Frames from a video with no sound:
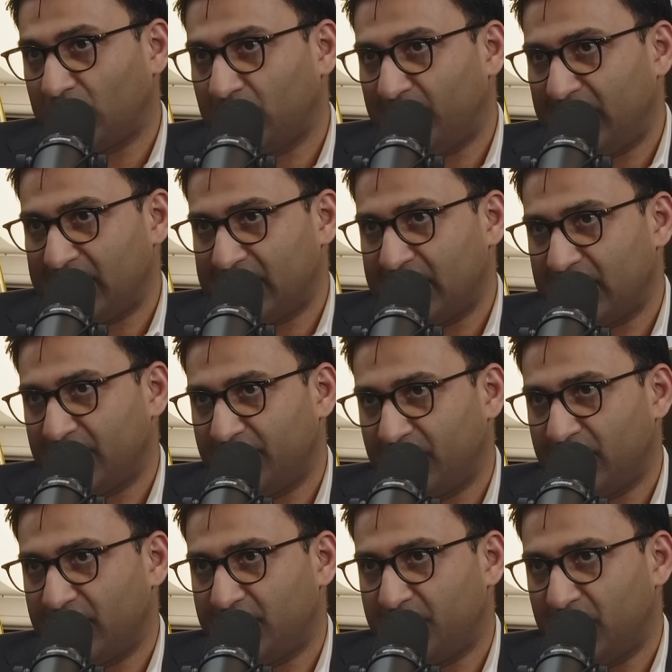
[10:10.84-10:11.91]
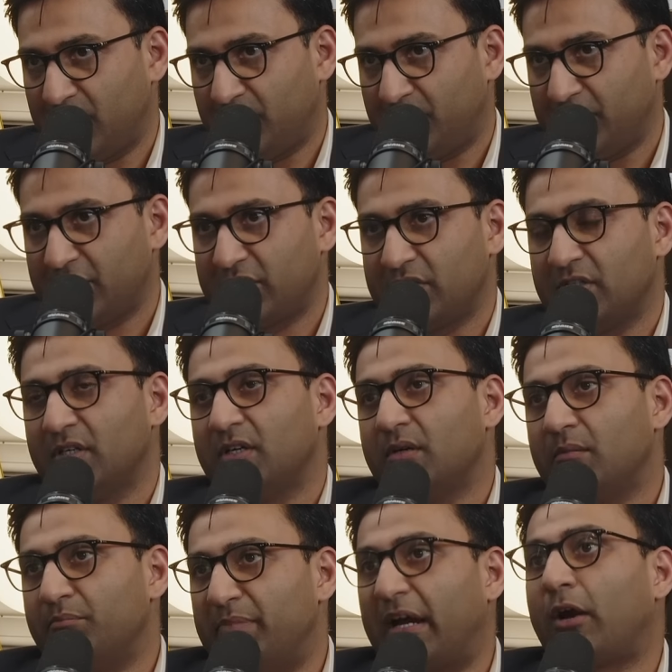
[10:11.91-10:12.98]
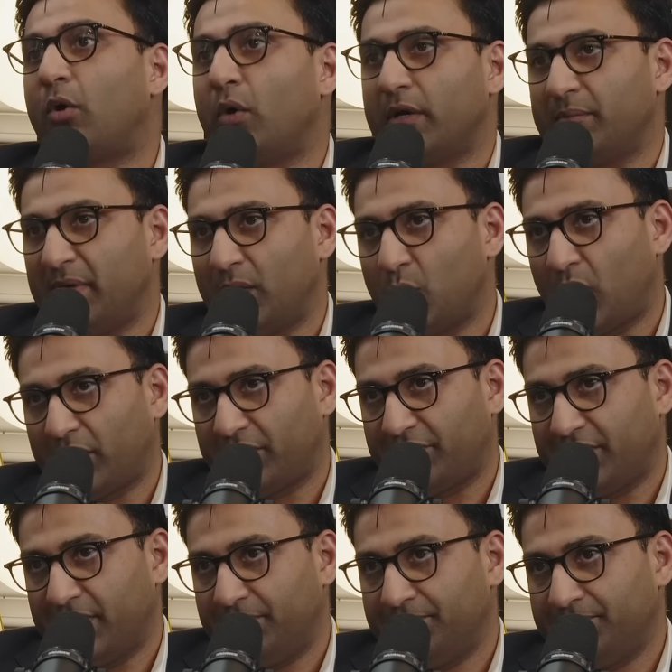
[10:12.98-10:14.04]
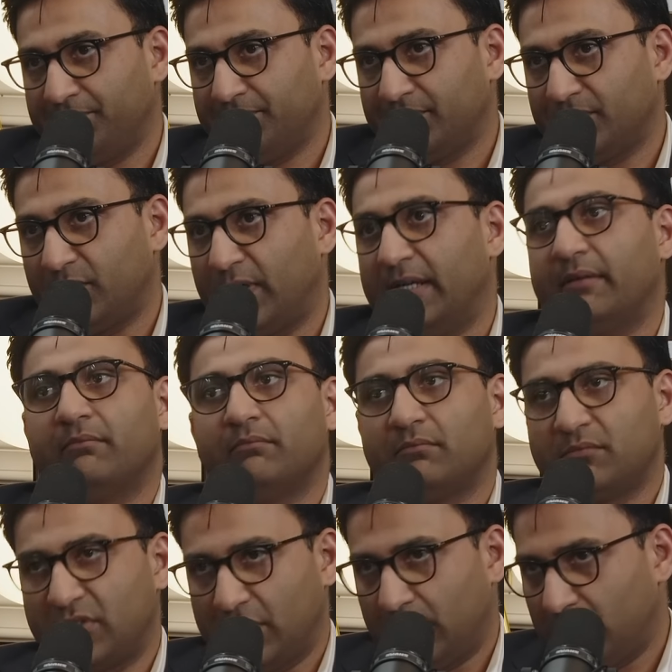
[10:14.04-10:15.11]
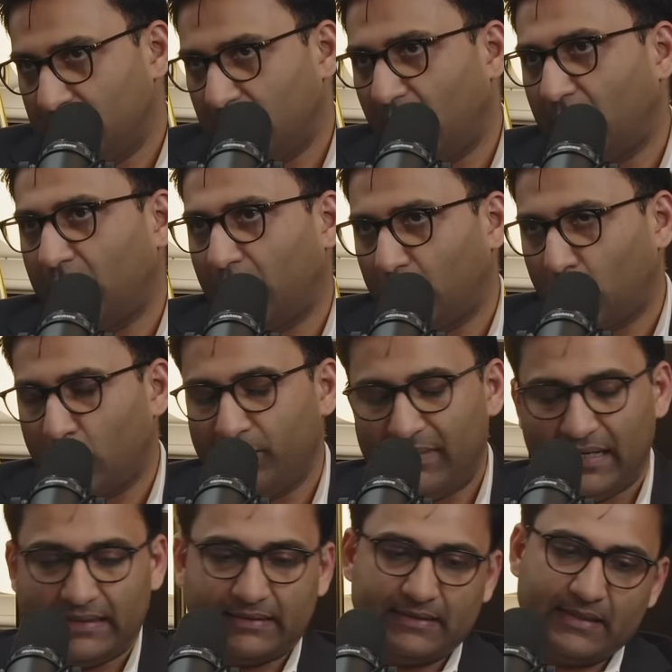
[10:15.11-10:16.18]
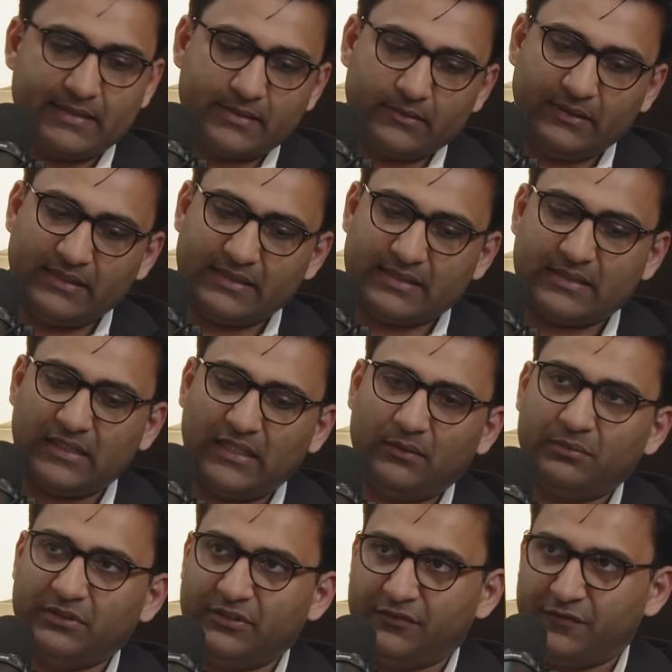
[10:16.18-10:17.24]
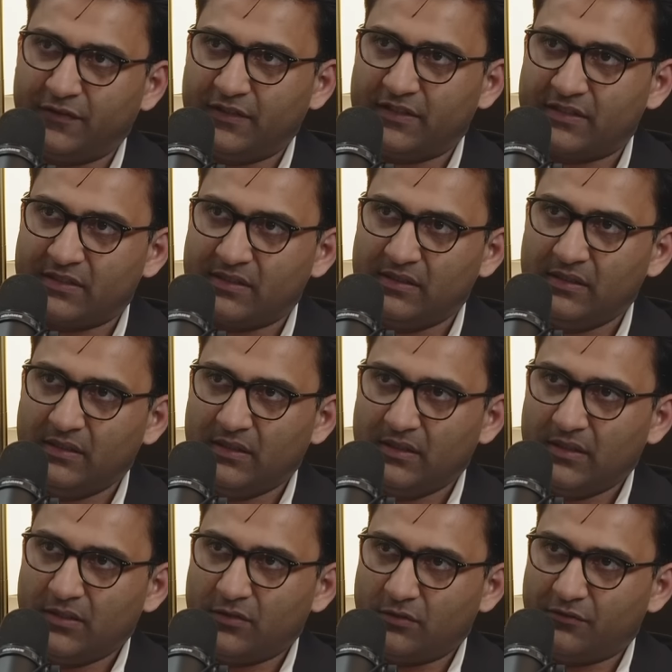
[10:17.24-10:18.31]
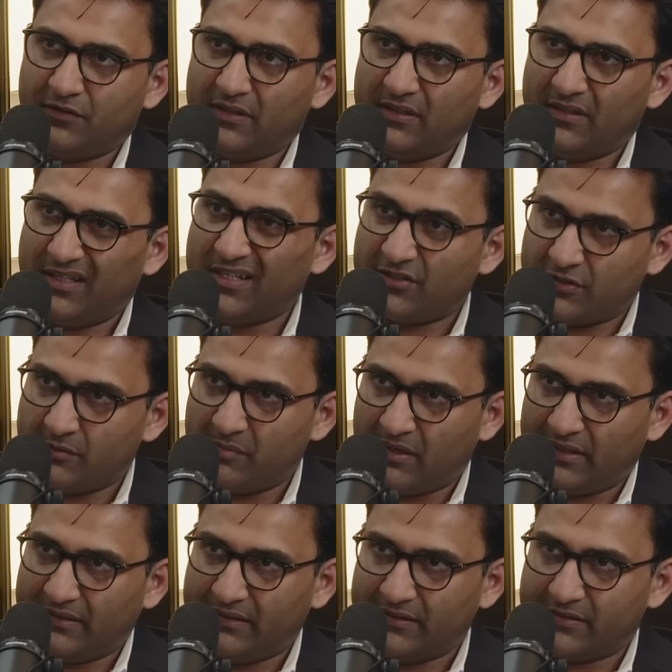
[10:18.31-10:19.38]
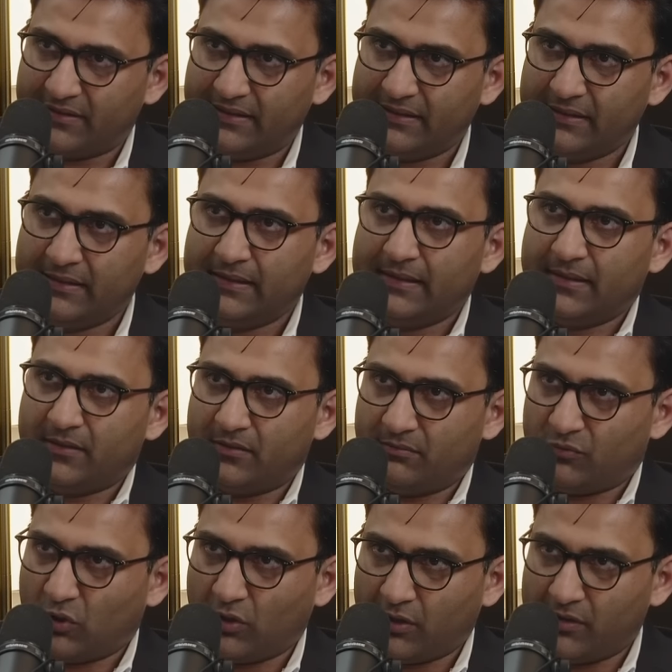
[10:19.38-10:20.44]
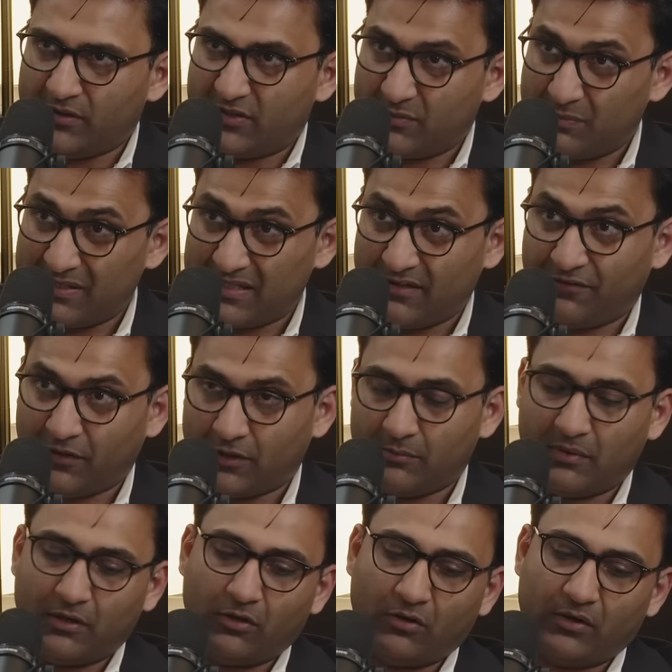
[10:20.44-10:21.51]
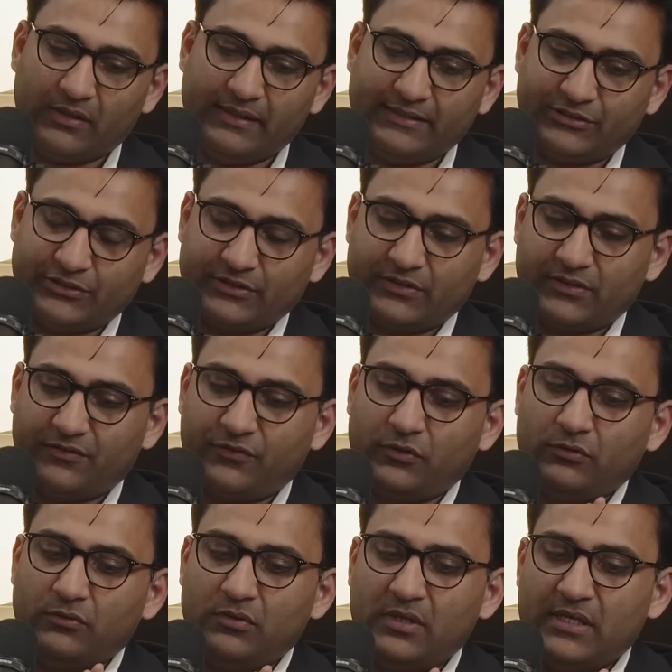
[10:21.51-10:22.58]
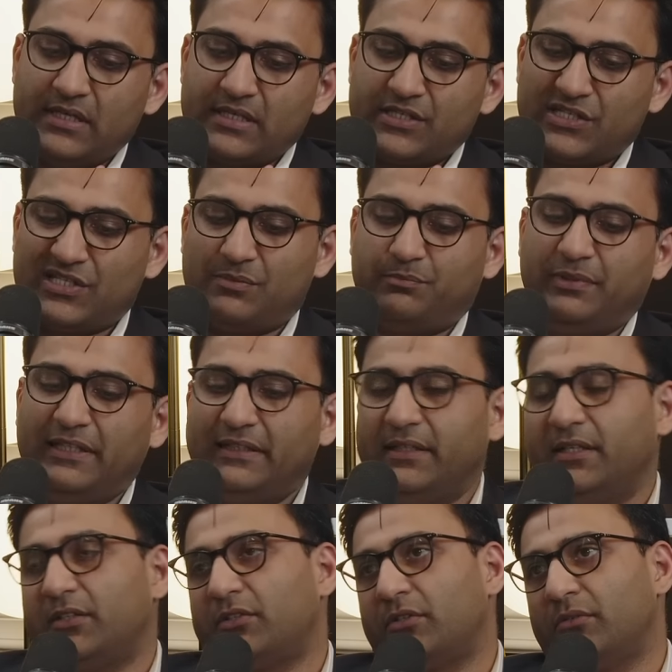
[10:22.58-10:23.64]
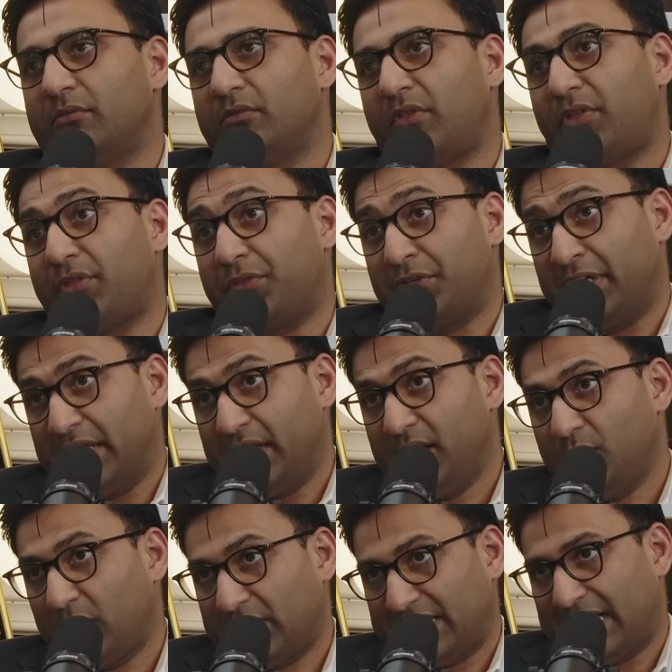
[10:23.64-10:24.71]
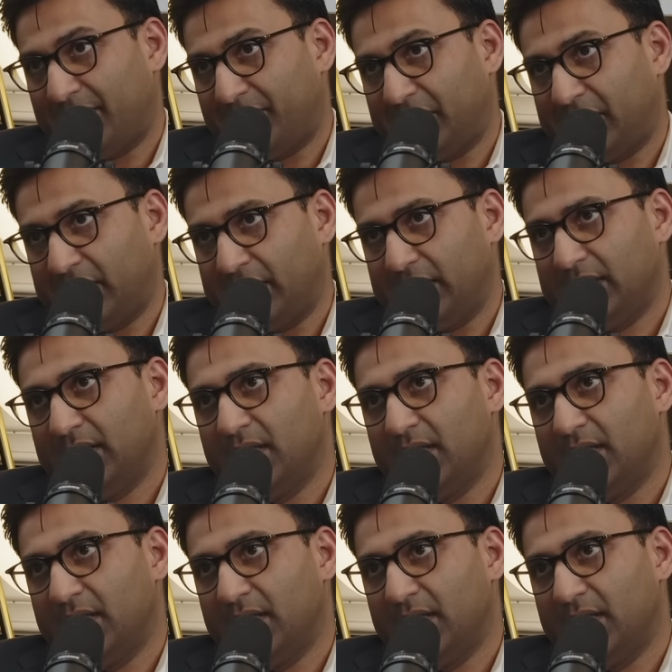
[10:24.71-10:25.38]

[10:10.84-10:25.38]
them assets for this purpose. Bitcoin being one of them, right? So I'll come back to that. So let's start with the first sort of the history behind this, right? To talking specifically about correlation. So if you split into three, what's happened here,